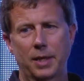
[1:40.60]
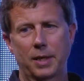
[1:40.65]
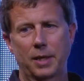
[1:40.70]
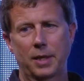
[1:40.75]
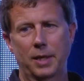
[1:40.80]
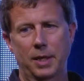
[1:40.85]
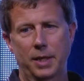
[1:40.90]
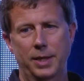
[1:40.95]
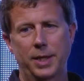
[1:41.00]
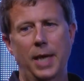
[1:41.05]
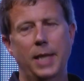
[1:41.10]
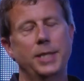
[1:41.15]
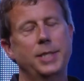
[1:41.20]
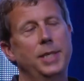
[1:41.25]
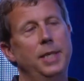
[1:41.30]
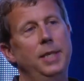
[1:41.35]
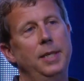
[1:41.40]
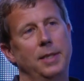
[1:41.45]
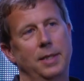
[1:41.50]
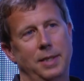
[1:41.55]

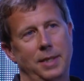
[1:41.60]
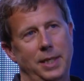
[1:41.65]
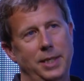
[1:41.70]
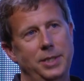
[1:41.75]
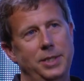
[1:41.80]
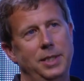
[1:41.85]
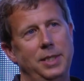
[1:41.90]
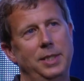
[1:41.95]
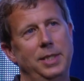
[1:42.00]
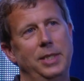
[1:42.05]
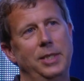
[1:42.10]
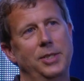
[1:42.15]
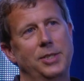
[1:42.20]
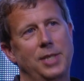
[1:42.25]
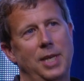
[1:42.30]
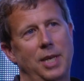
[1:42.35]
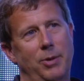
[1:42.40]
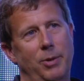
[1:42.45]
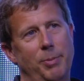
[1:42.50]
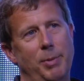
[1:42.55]
19 years
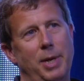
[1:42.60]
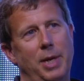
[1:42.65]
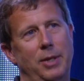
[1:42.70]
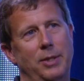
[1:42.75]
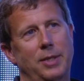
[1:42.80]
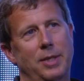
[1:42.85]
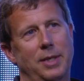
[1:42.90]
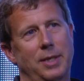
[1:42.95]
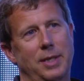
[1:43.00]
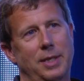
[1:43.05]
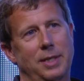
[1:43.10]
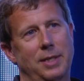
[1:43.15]
now we've been out there, yeah.